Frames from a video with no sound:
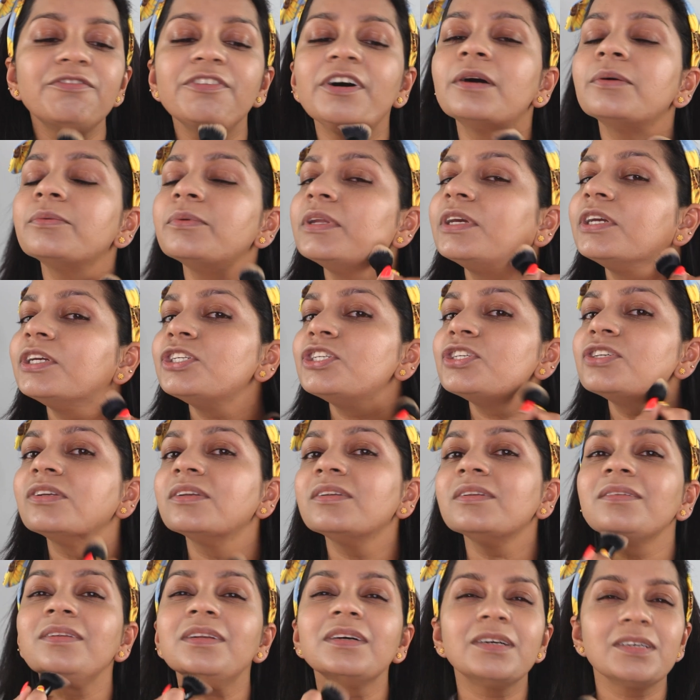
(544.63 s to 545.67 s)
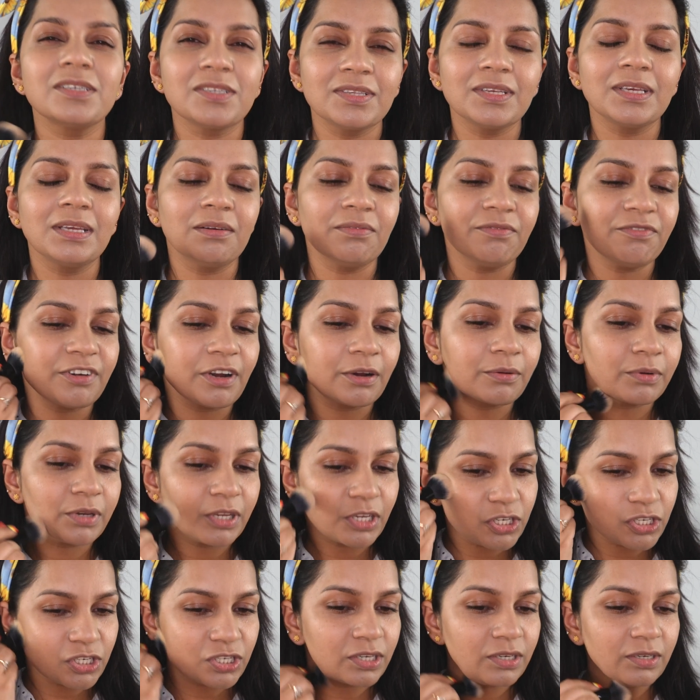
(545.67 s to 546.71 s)
foundation, a serum
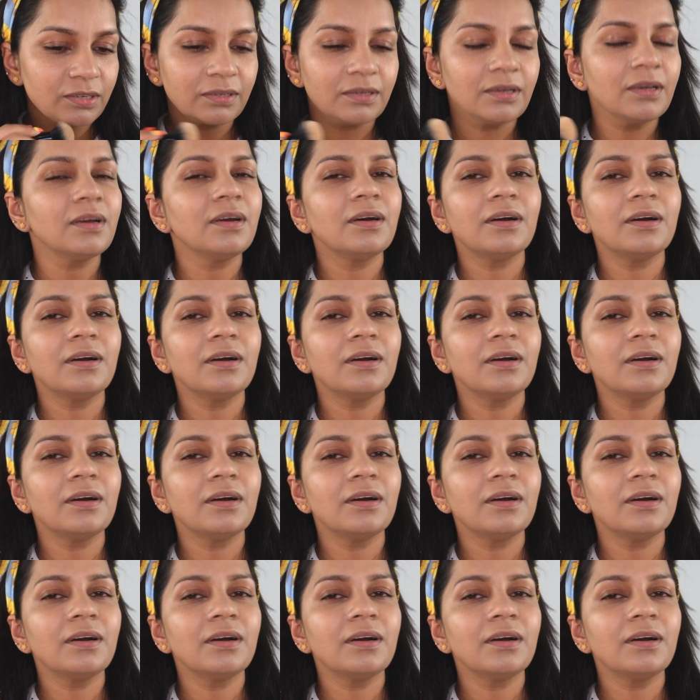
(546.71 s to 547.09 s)
foundation,